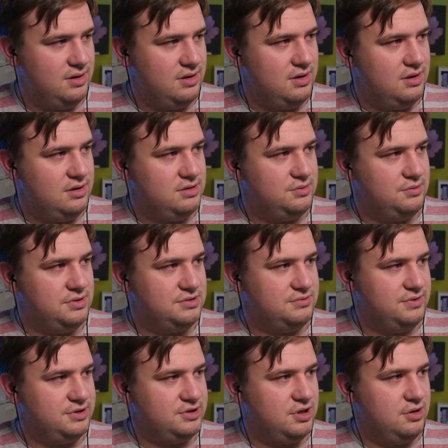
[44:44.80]
So we'll
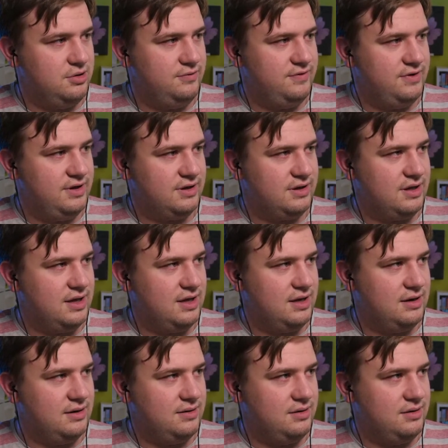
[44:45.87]
switch over again